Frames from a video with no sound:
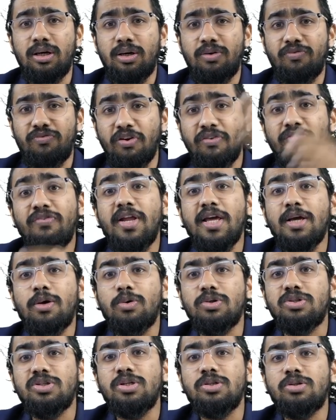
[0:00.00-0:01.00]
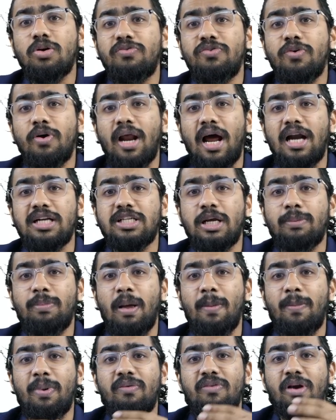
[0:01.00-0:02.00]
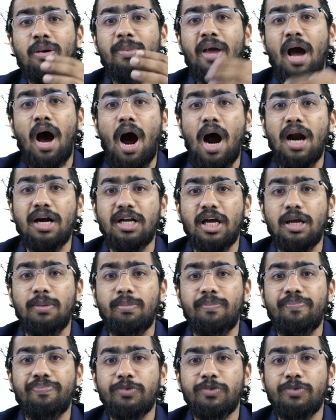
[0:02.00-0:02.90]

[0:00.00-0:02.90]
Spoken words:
50 questions of your answer paper will be hard type.